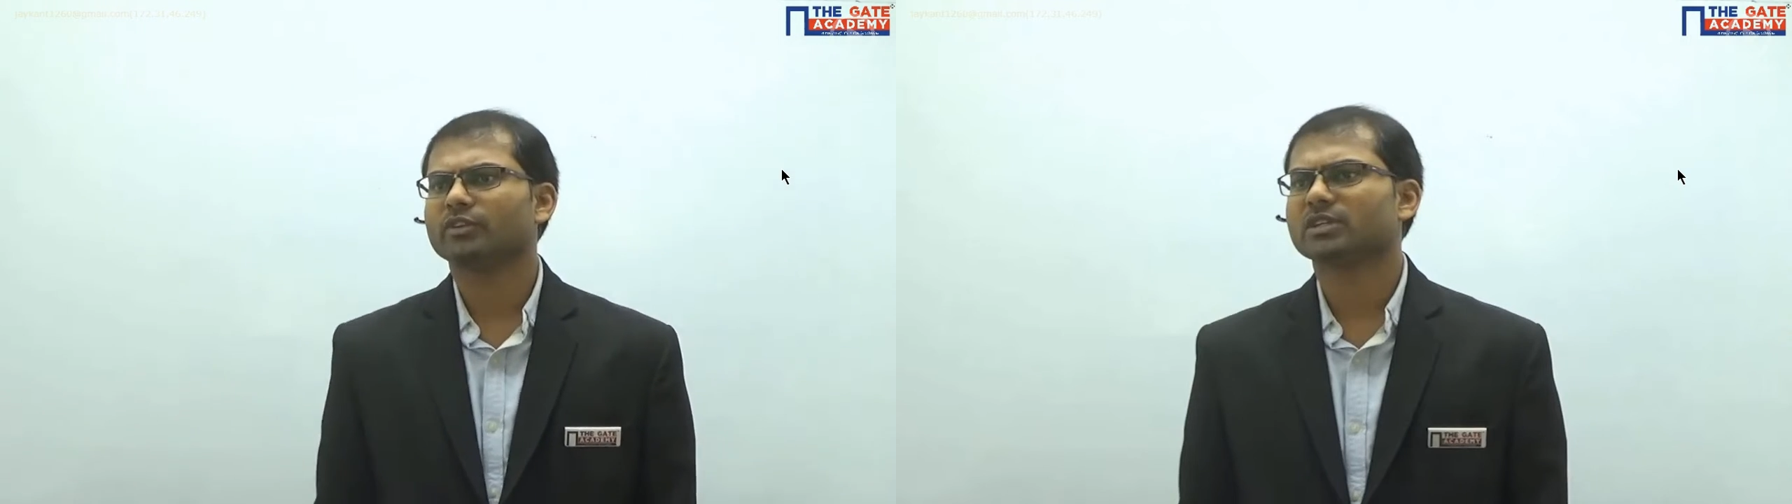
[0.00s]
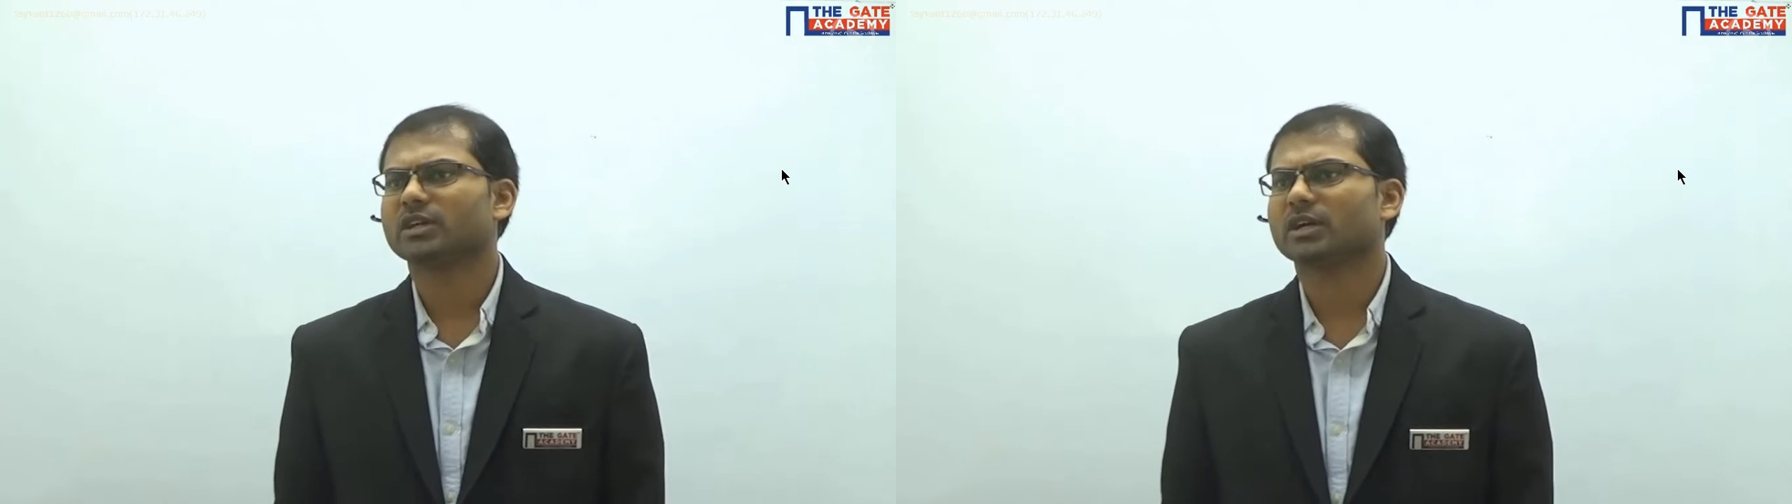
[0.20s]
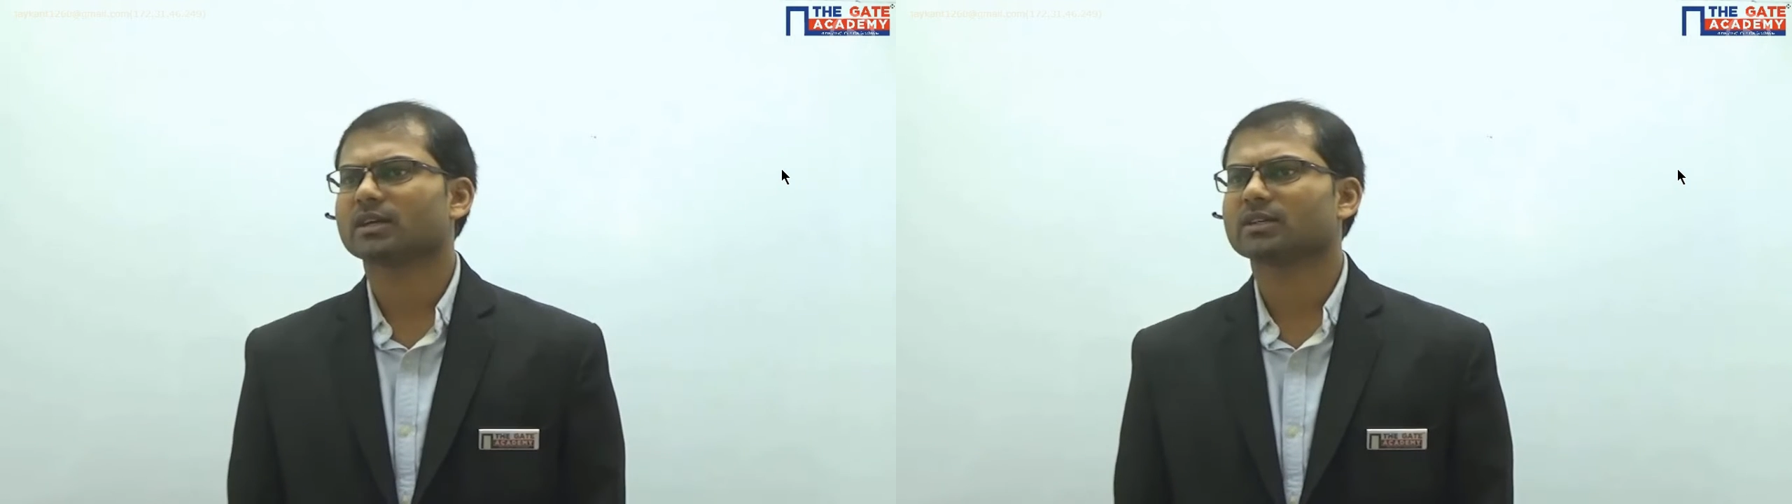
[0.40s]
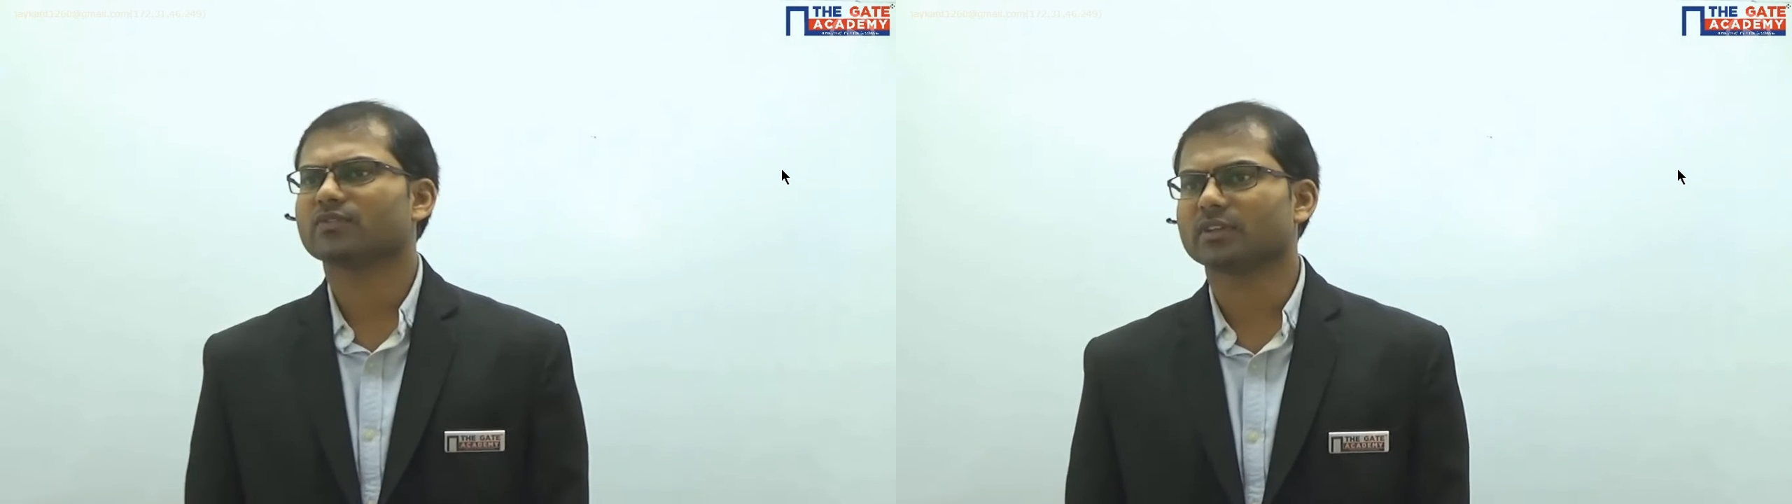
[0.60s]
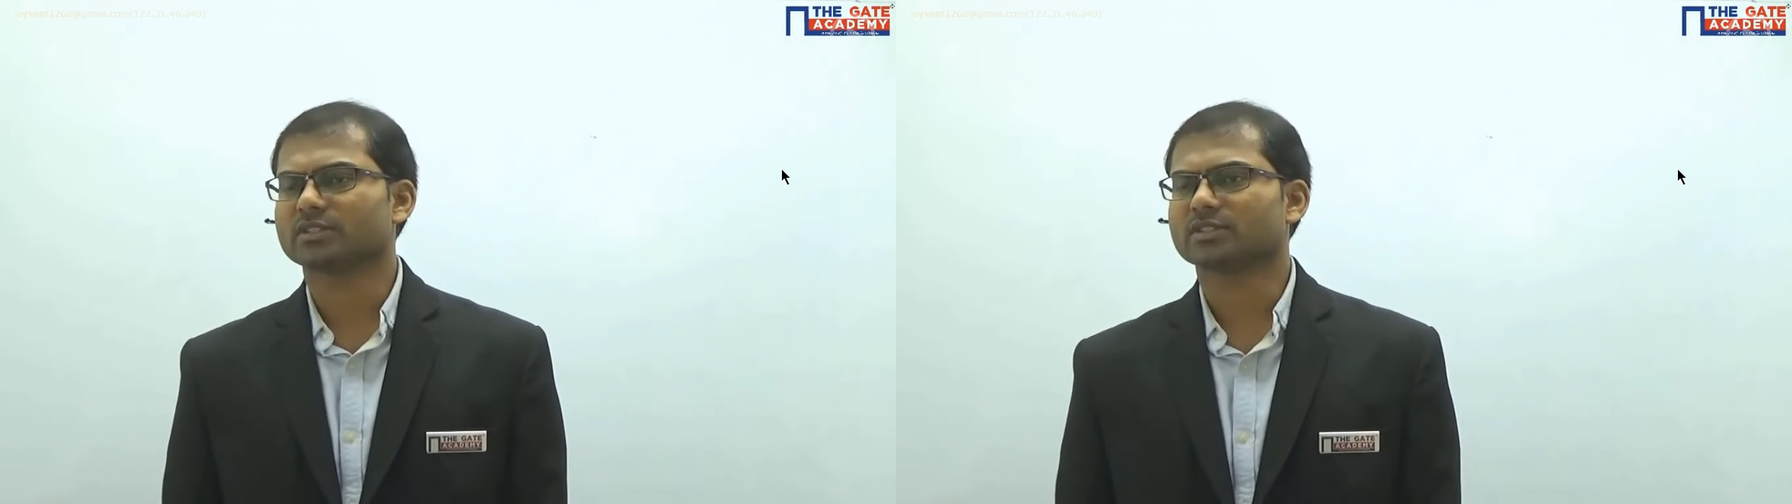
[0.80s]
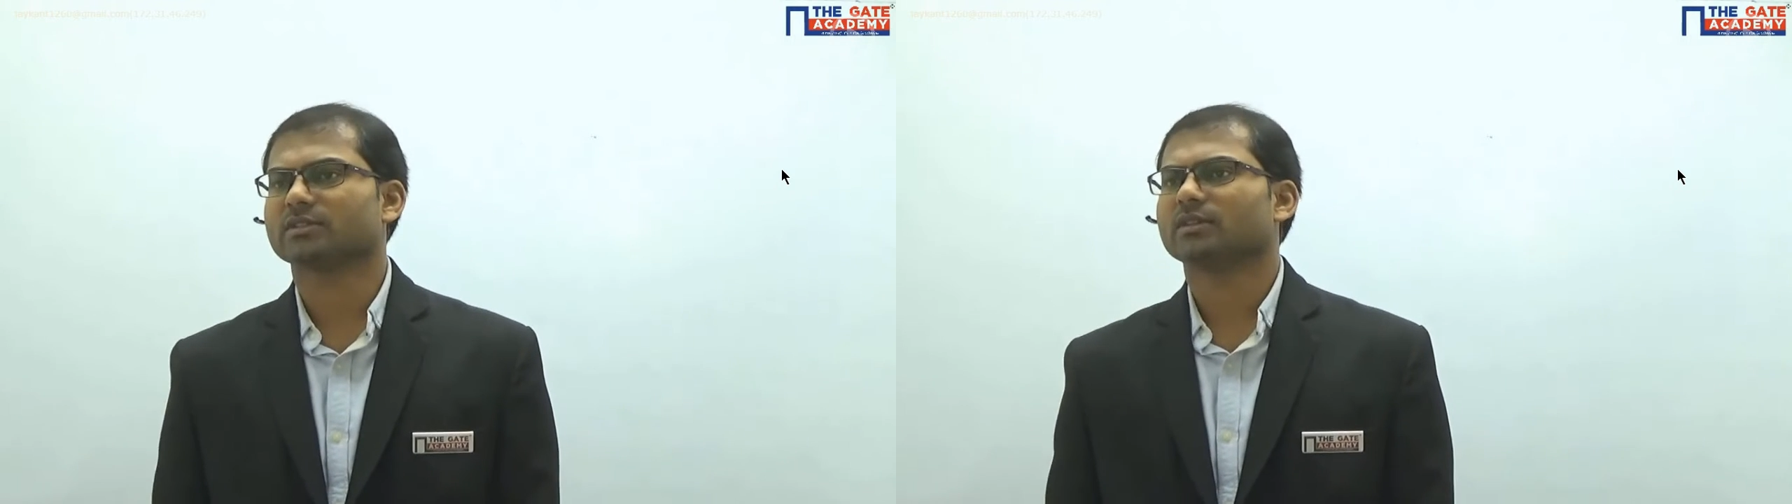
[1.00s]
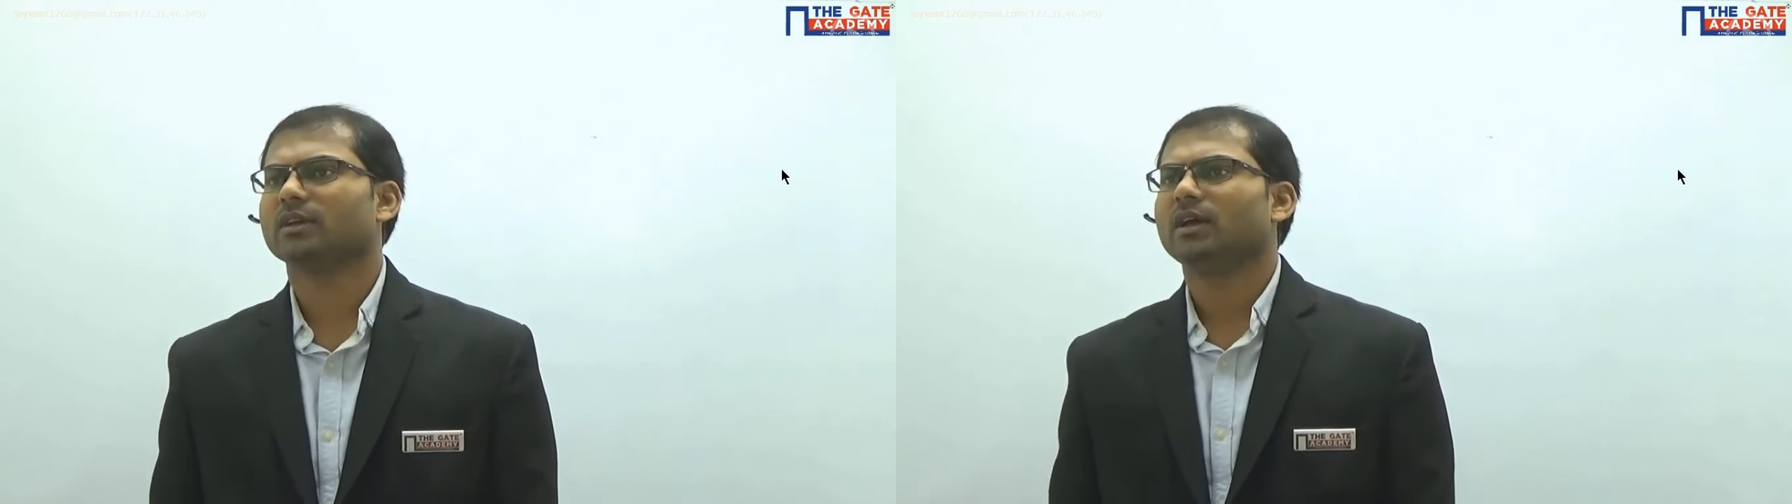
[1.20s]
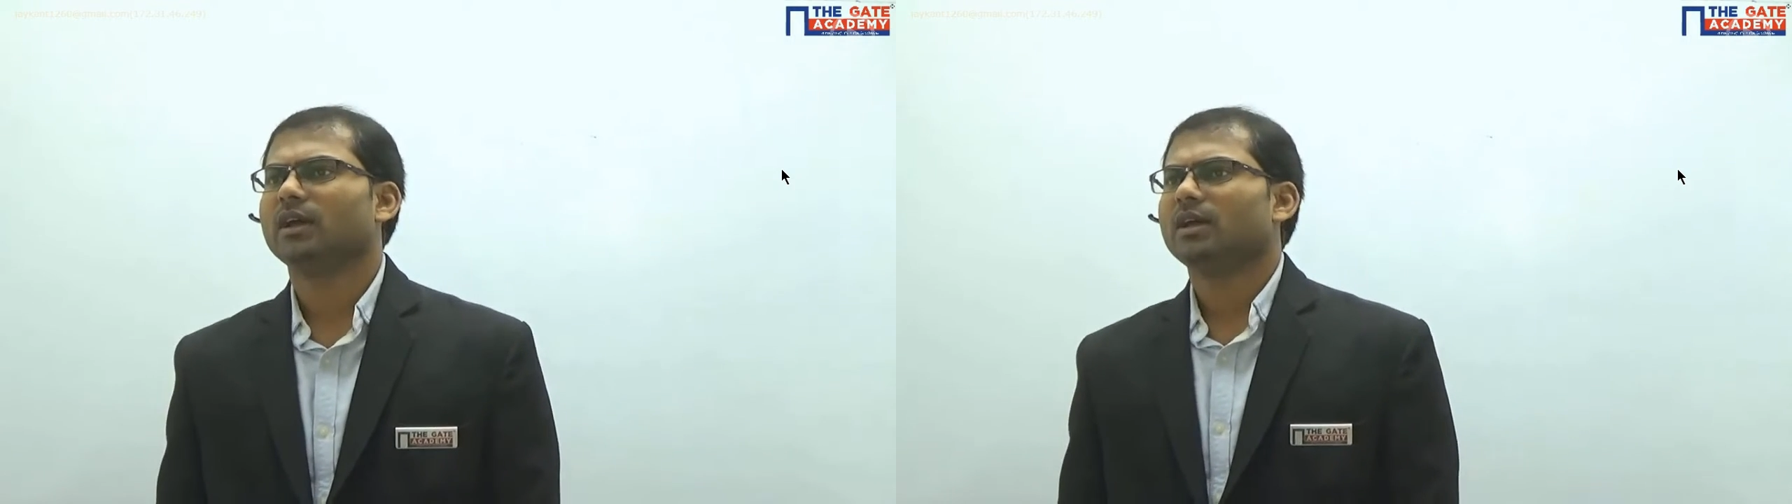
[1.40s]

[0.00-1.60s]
which occurs first?